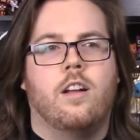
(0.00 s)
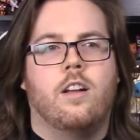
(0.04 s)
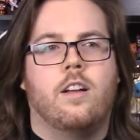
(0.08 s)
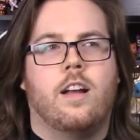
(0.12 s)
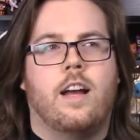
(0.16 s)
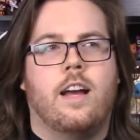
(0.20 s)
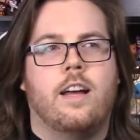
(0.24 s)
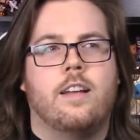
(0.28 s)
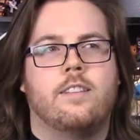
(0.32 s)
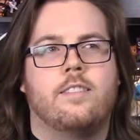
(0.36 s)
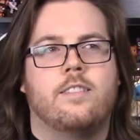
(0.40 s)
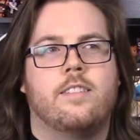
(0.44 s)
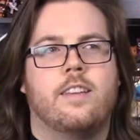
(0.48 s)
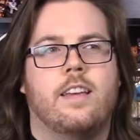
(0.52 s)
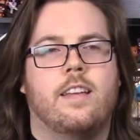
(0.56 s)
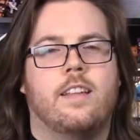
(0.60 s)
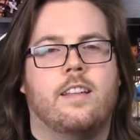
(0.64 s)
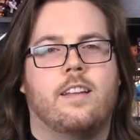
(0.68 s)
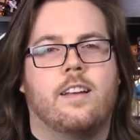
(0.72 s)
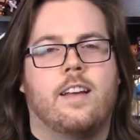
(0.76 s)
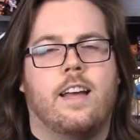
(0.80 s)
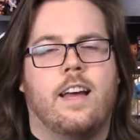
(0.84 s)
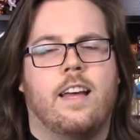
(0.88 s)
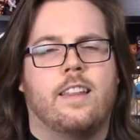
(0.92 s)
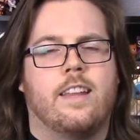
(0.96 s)
I'd
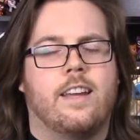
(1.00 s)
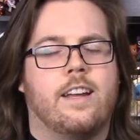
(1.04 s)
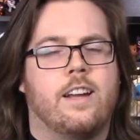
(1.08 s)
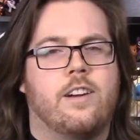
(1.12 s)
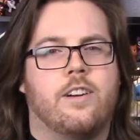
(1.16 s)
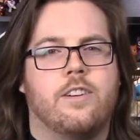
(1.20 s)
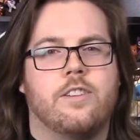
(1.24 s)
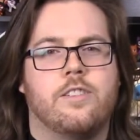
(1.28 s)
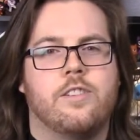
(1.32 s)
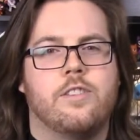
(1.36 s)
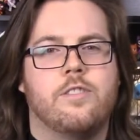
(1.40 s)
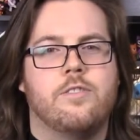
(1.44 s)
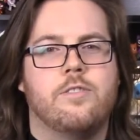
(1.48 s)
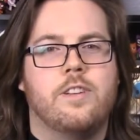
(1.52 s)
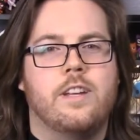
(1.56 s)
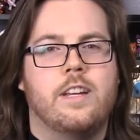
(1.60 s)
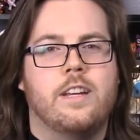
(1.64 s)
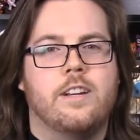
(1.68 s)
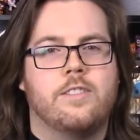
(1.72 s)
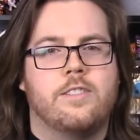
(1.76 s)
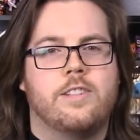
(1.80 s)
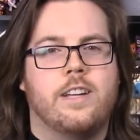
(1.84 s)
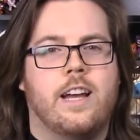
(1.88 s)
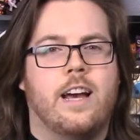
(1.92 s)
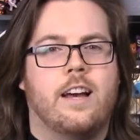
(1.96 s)
say kind of like cartoony
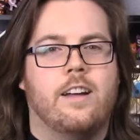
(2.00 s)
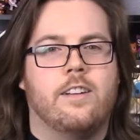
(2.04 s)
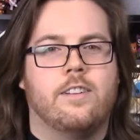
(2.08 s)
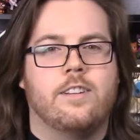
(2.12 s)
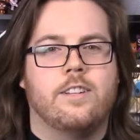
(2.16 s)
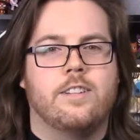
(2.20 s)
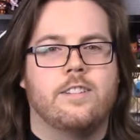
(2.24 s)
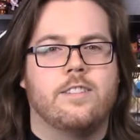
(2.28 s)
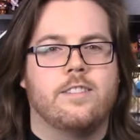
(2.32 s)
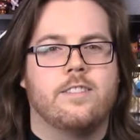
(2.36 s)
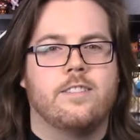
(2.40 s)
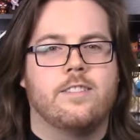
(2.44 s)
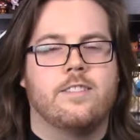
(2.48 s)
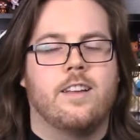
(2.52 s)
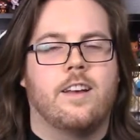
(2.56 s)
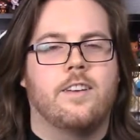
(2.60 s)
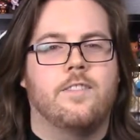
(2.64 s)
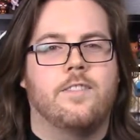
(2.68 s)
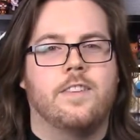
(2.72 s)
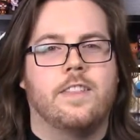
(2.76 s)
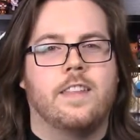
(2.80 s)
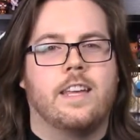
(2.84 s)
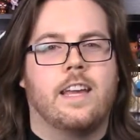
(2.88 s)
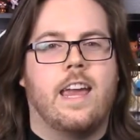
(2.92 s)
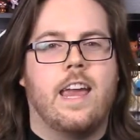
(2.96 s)
or childish and
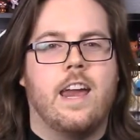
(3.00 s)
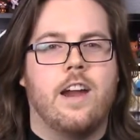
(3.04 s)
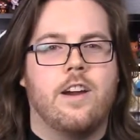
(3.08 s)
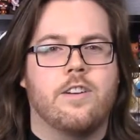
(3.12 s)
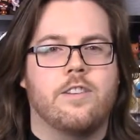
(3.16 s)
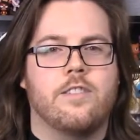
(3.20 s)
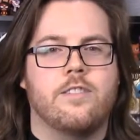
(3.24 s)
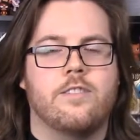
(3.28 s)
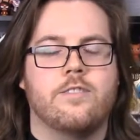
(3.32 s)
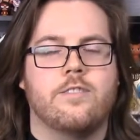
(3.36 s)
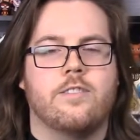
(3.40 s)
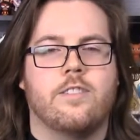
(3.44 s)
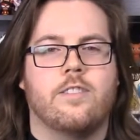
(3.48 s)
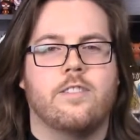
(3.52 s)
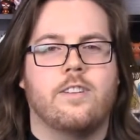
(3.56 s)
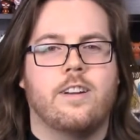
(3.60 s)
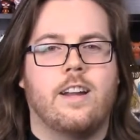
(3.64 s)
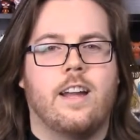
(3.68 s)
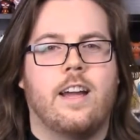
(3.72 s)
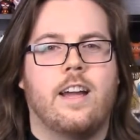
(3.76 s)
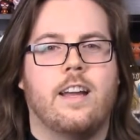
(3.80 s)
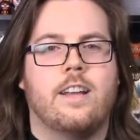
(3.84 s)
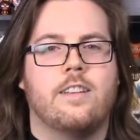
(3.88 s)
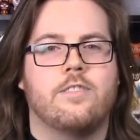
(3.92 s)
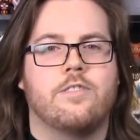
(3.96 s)
stuff, and the characters aren't
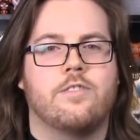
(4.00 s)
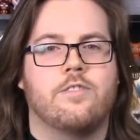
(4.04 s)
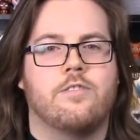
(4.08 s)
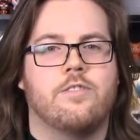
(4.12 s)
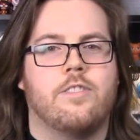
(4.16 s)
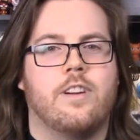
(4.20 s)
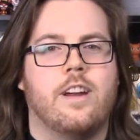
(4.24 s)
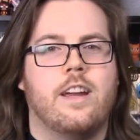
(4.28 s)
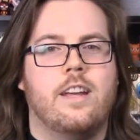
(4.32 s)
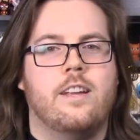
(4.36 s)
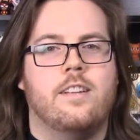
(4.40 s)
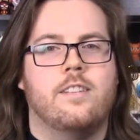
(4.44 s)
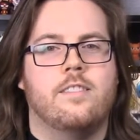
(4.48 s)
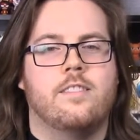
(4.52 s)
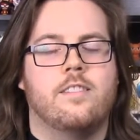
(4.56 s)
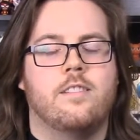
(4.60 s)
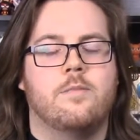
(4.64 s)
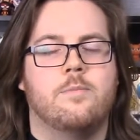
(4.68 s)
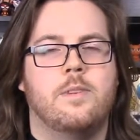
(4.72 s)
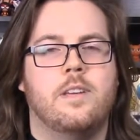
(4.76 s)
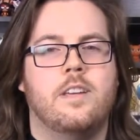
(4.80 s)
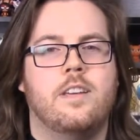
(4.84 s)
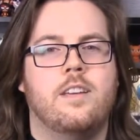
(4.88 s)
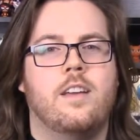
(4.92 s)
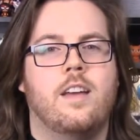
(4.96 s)
as great to
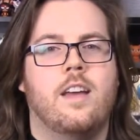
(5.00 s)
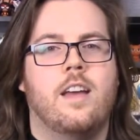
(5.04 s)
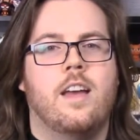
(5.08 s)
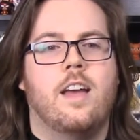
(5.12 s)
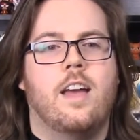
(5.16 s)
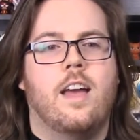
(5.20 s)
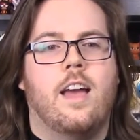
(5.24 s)
me.